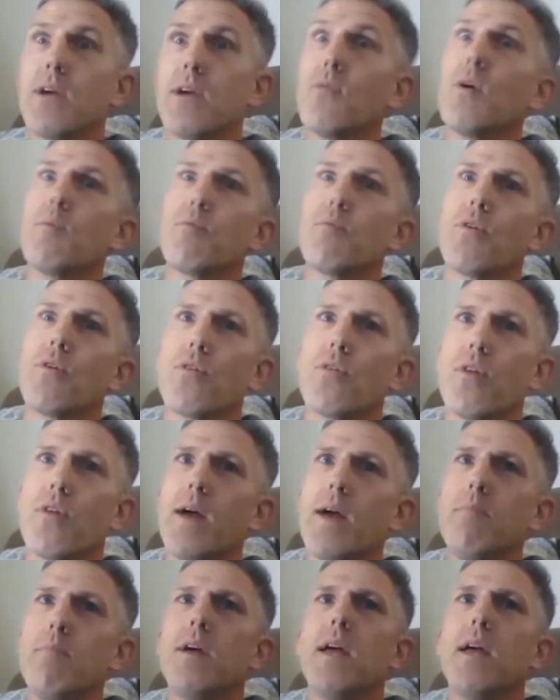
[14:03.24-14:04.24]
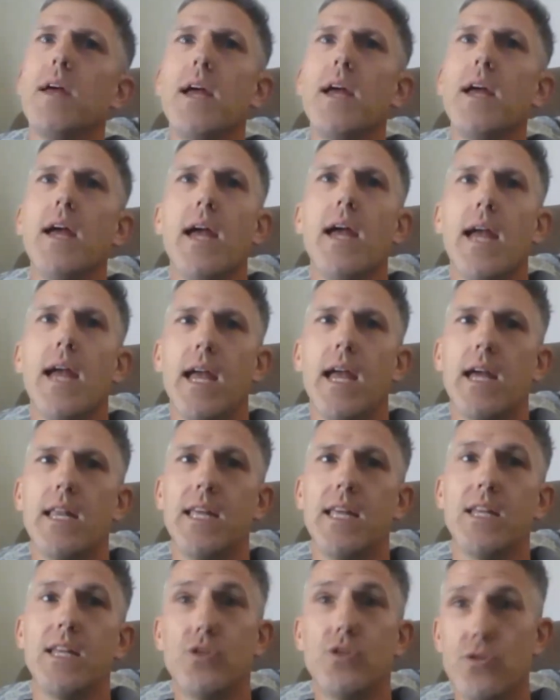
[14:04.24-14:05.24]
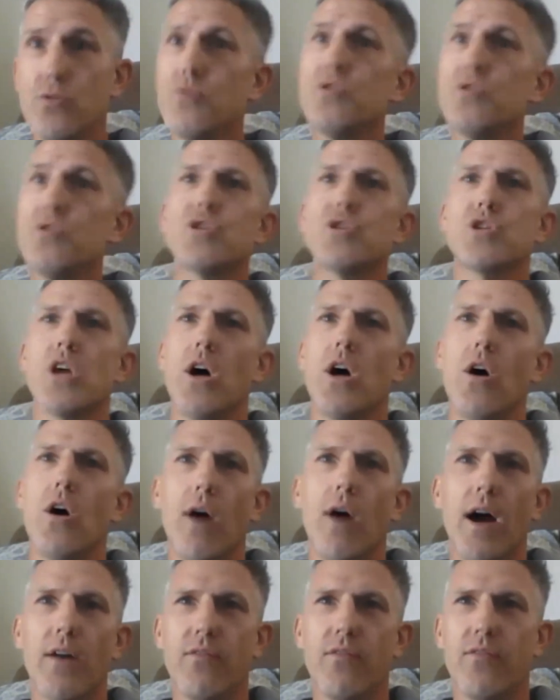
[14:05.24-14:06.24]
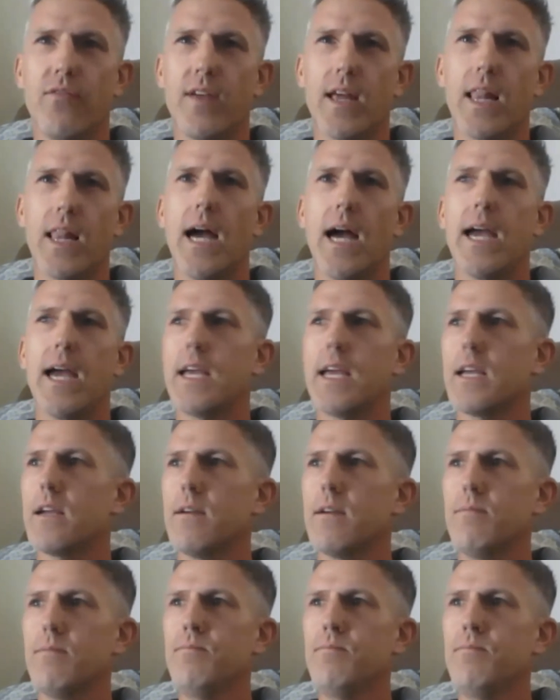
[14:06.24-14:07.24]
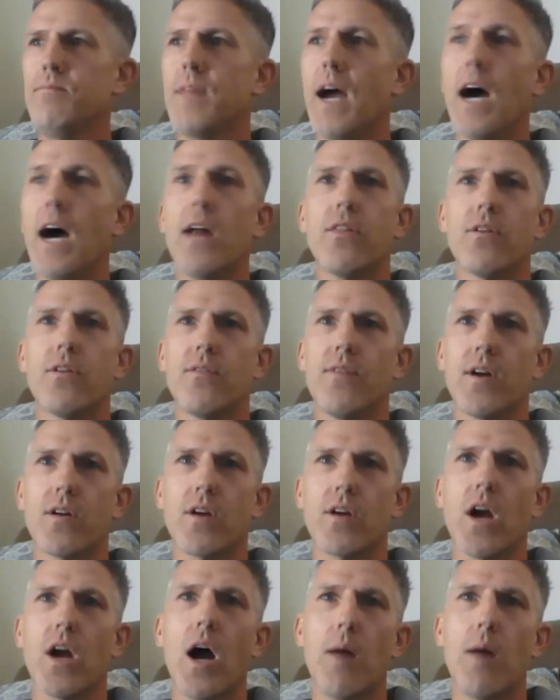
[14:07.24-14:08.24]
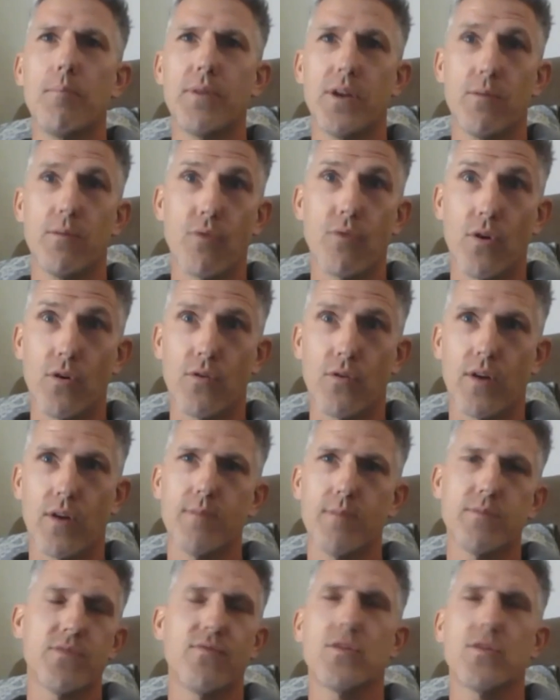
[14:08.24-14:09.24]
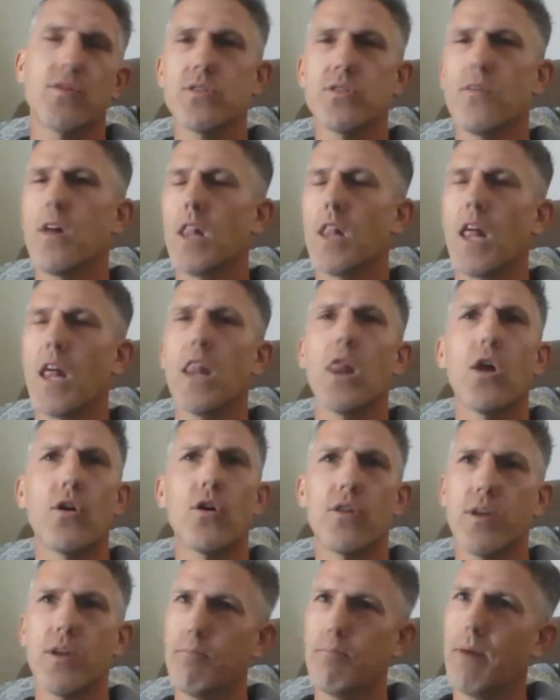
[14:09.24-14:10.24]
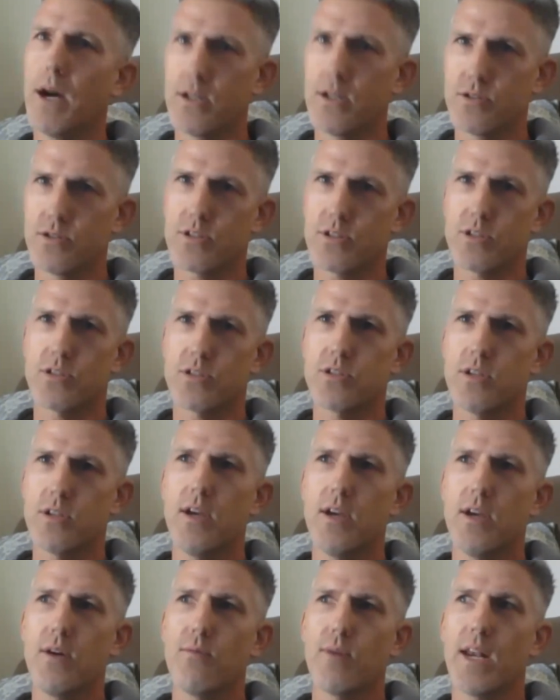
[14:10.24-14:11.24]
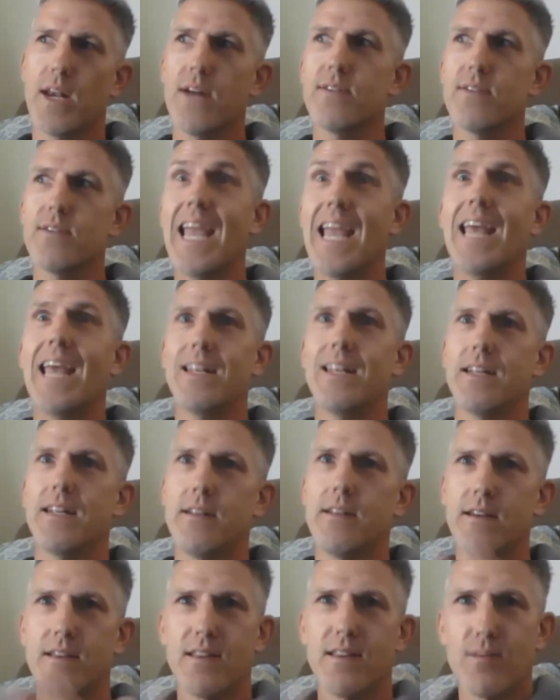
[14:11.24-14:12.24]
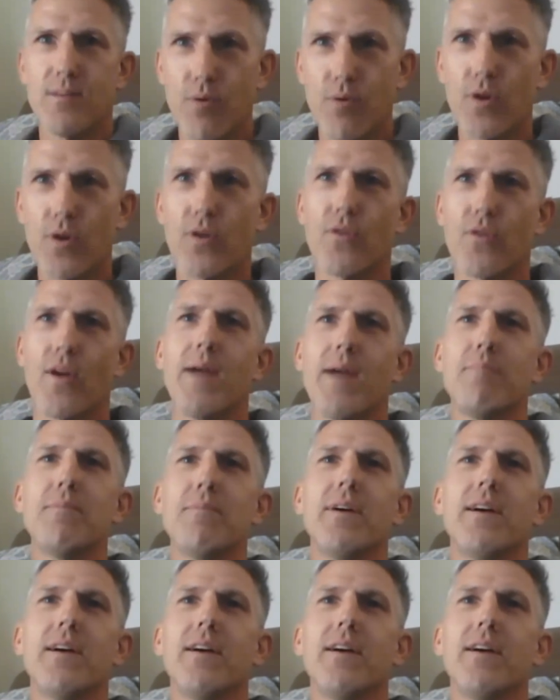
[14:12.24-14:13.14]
way program. And in doing so, I feel like other very competent programs. First of all, I learned a bunch, because when I was handed the program